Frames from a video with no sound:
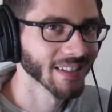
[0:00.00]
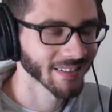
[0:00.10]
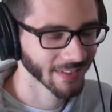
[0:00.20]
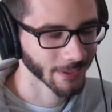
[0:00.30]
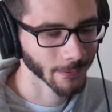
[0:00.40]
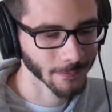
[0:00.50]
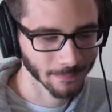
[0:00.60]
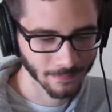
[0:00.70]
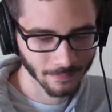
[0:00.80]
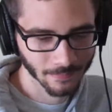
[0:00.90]
So
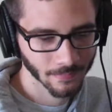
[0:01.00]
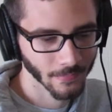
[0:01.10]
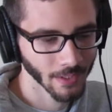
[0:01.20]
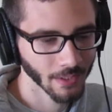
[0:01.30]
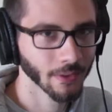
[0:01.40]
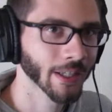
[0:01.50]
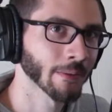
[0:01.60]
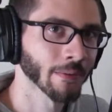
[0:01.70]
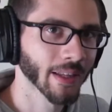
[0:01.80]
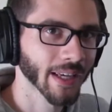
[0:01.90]
Look
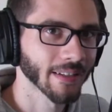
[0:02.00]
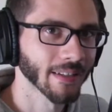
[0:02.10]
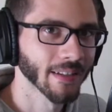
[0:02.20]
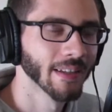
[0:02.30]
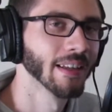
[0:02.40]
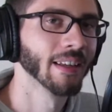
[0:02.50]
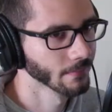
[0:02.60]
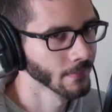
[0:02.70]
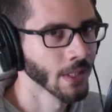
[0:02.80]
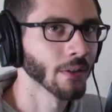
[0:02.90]
out for that.
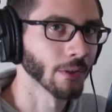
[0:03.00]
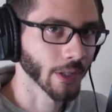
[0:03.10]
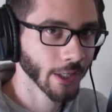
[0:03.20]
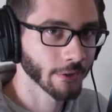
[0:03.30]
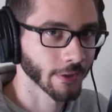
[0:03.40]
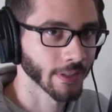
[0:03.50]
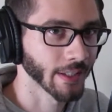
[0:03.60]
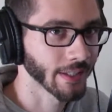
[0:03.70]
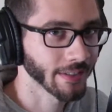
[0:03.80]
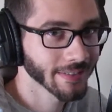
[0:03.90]
The location
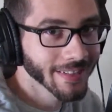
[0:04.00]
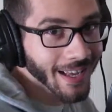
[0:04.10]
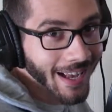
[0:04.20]
is.